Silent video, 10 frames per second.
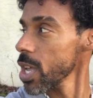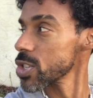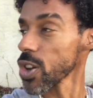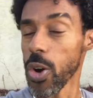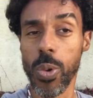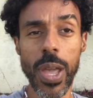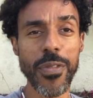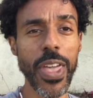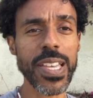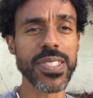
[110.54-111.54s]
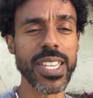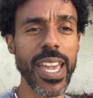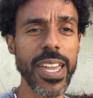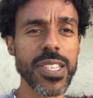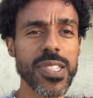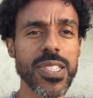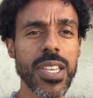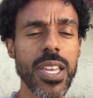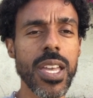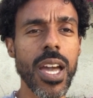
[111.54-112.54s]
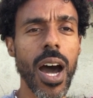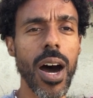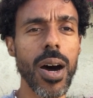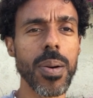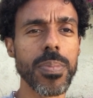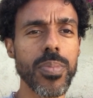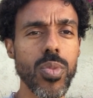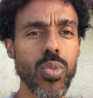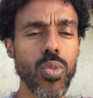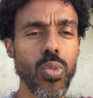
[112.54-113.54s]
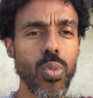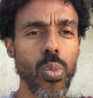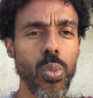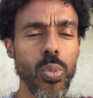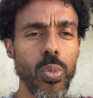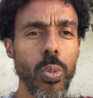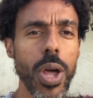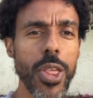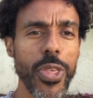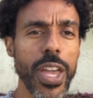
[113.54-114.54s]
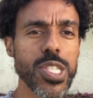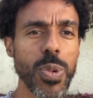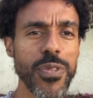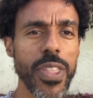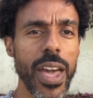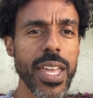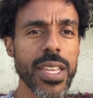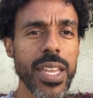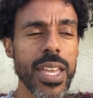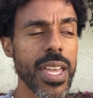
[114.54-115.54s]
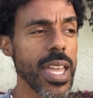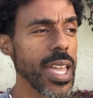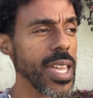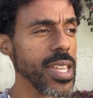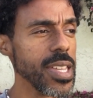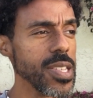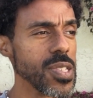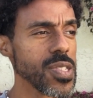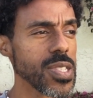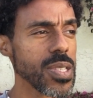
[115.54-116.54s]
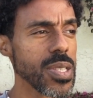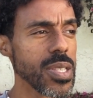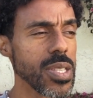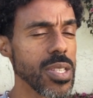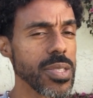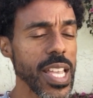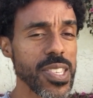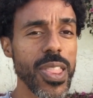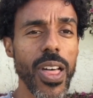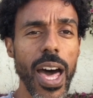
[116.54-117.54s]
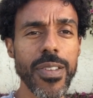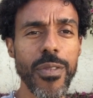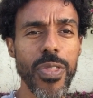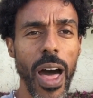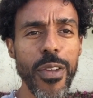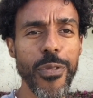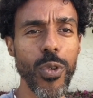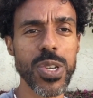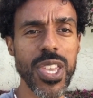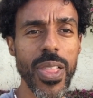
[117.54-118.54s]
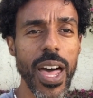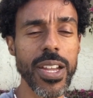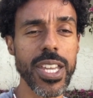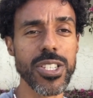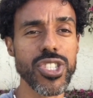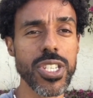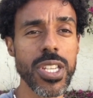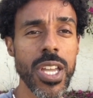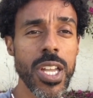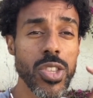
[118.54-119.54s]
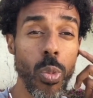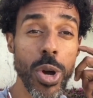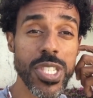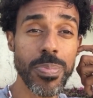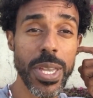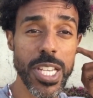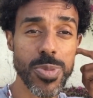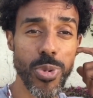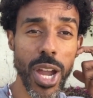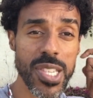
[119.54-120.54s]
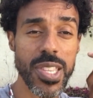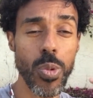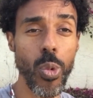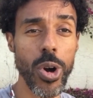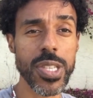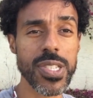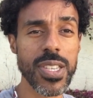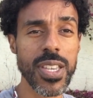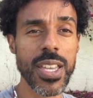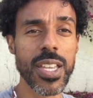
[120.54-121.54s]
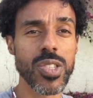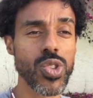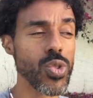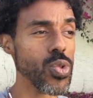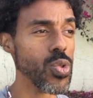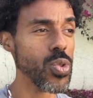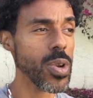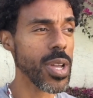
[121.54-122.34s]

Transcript: So if that's the case, um, one of the things with that is that's a lot of life force, a lot of energy that wants to be expressed, that wants to